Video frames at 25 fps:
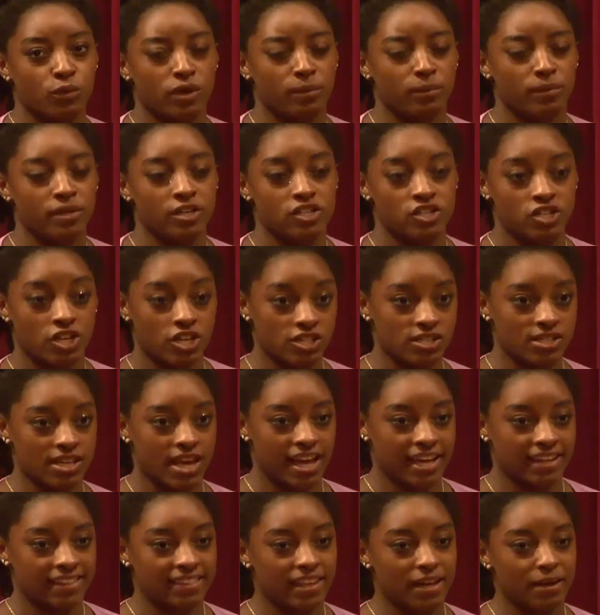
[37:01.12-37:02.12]
want to be just
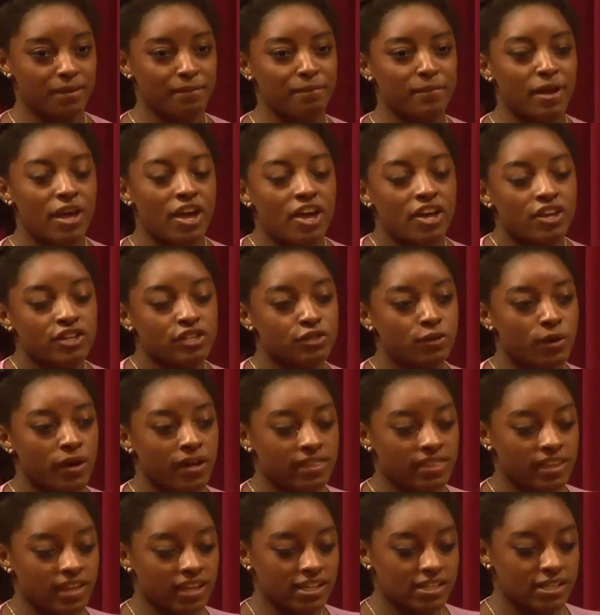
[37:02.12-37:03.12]
like them. So I
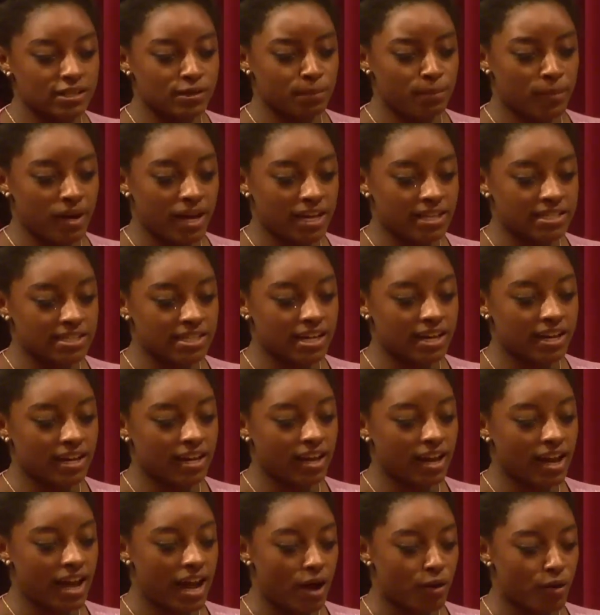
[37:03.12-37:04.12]
think it's
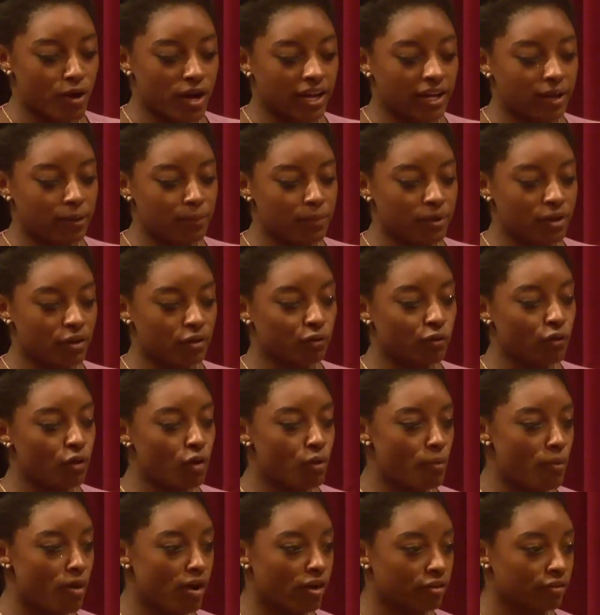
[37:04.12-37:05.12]
amazing how I can be a
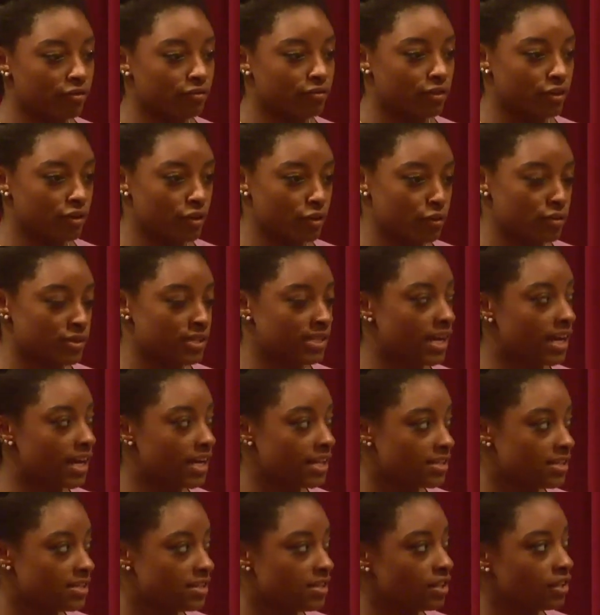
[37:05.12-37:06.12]
role model for those
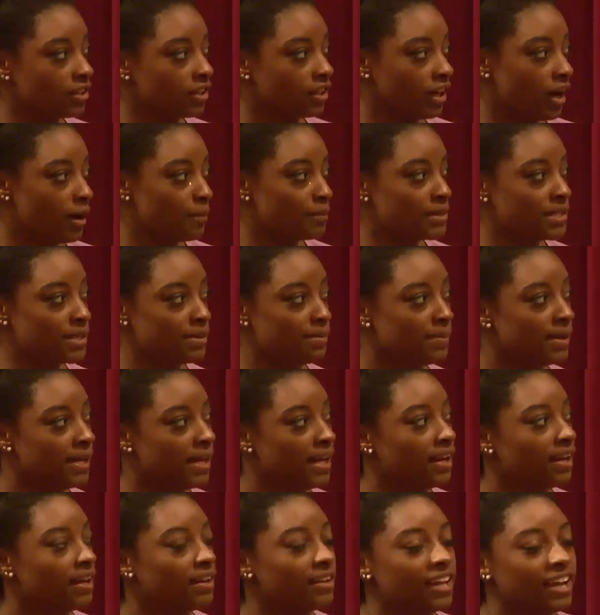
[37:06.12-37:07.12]
kids to look up to
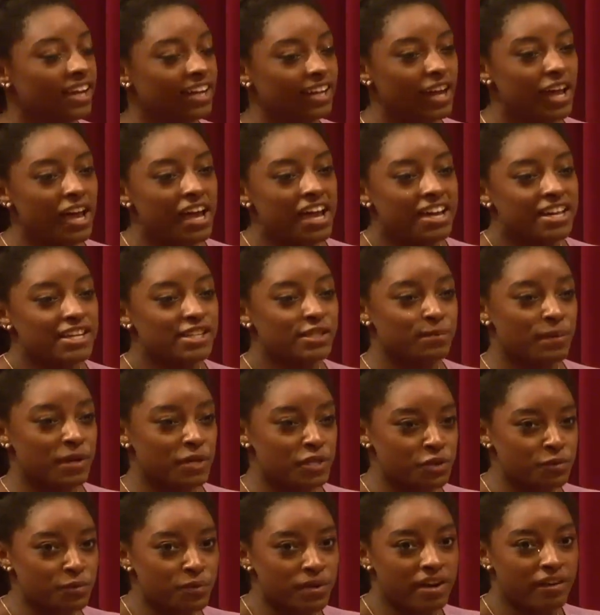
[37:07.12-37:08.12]
me, and like,
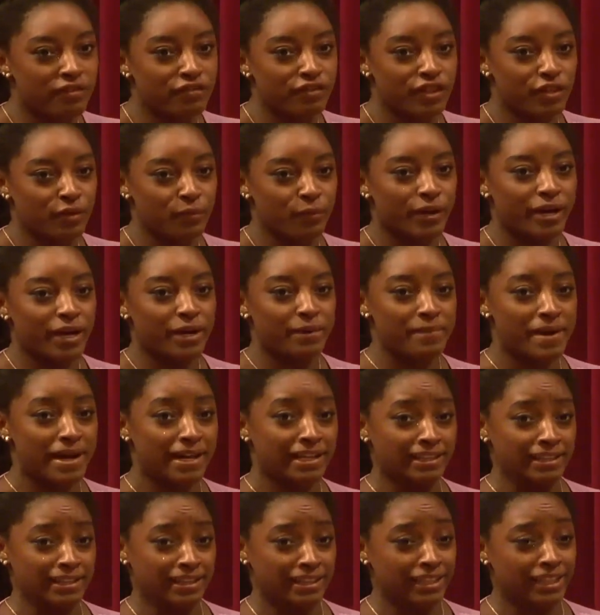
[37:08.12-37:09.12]
especially whenever they're wearing
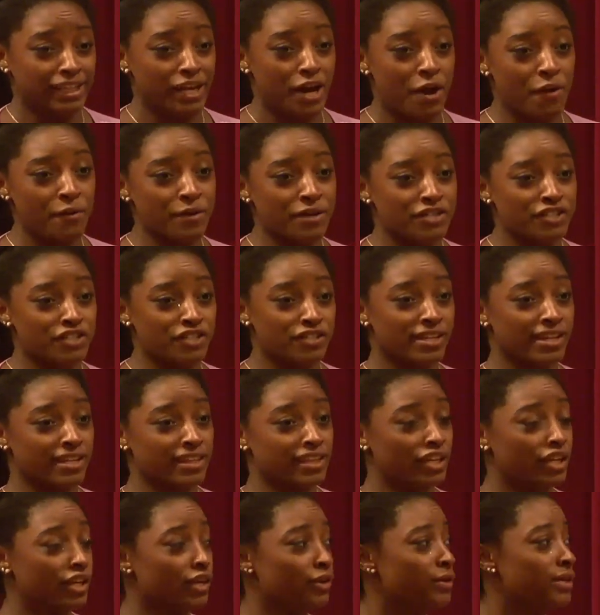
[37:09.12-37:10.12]
my Leo, it's just like
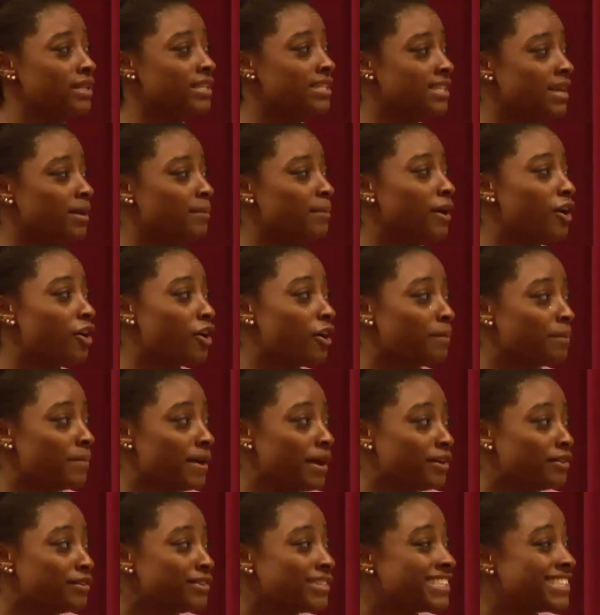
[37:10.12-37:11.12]
the cutest thing, my heart
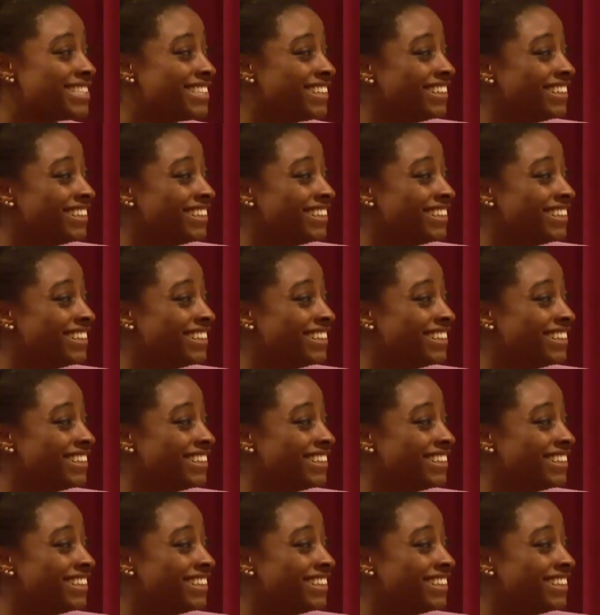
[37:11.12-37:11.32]
melts.